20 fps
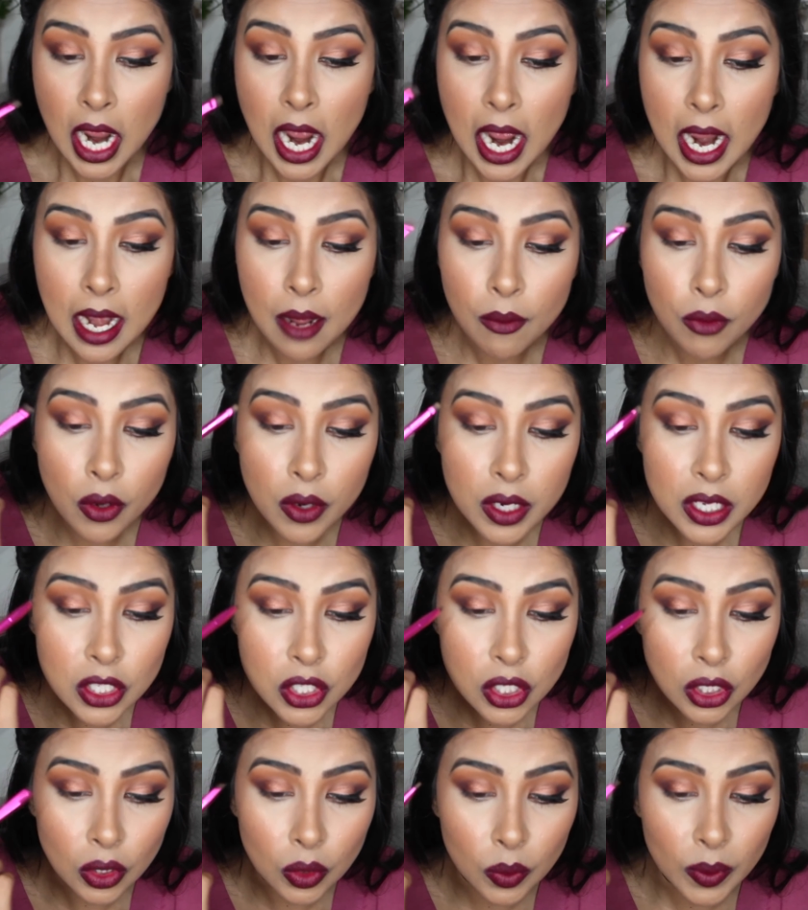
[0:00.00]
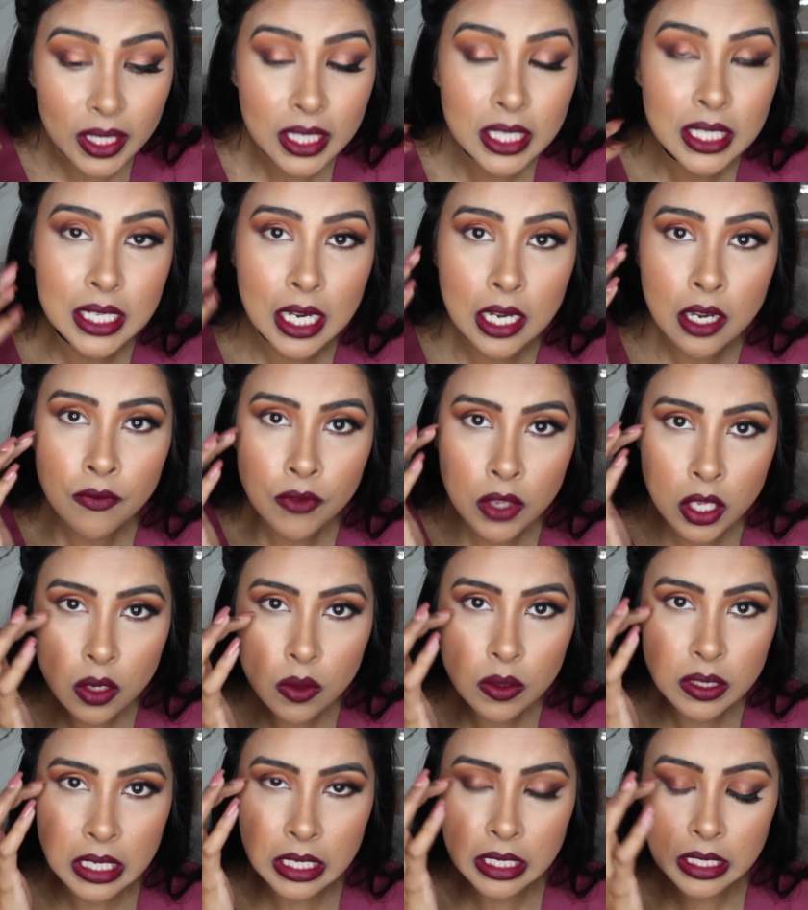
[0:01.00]
and I'm going to, instead of
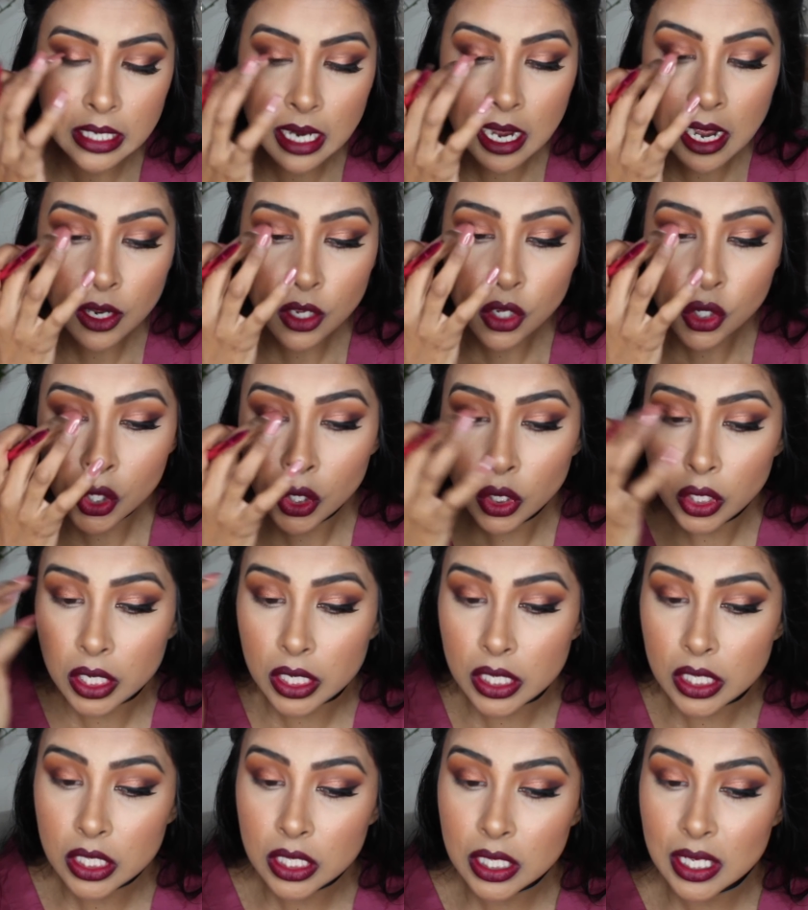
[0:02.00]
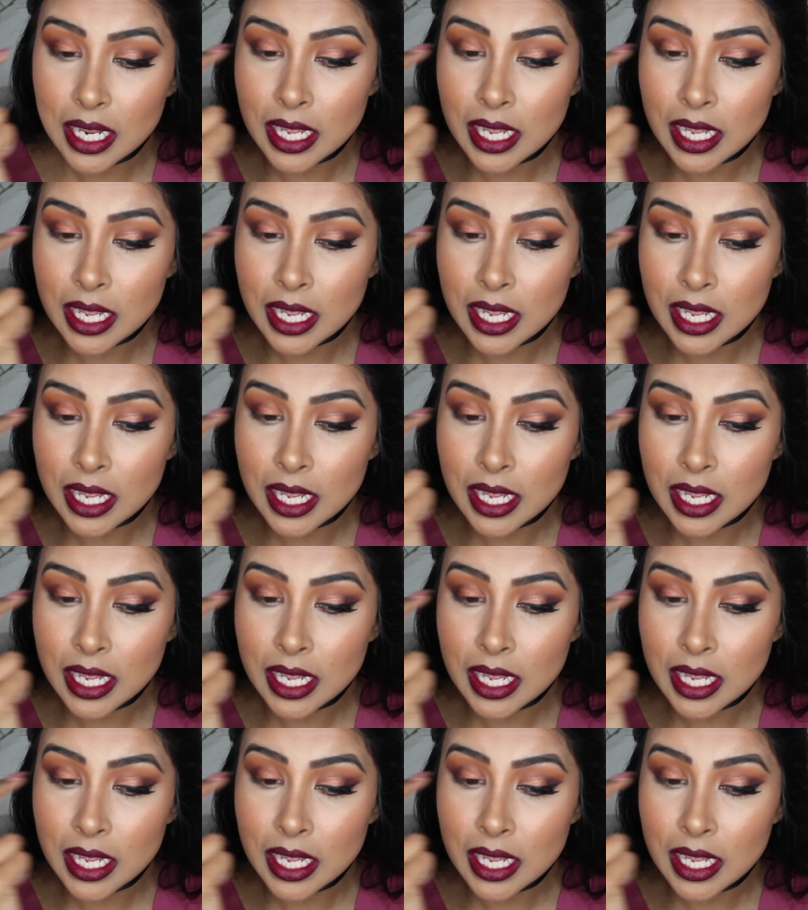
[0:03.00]
using darker colours